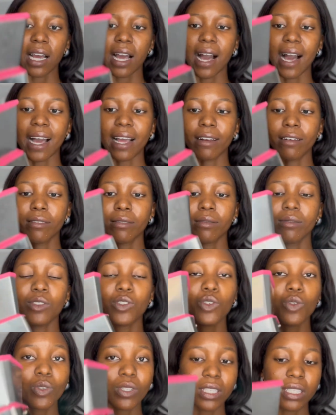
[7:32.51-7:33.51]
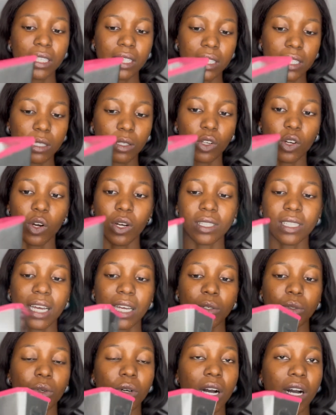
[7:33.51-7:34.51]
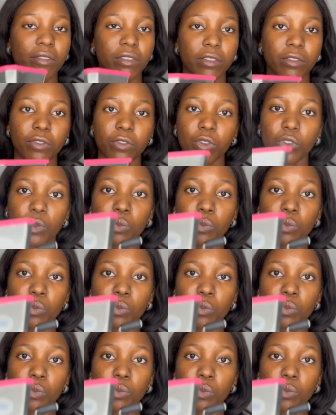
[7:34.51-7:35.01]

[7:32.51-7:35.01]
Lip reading: I use this because I don't have a food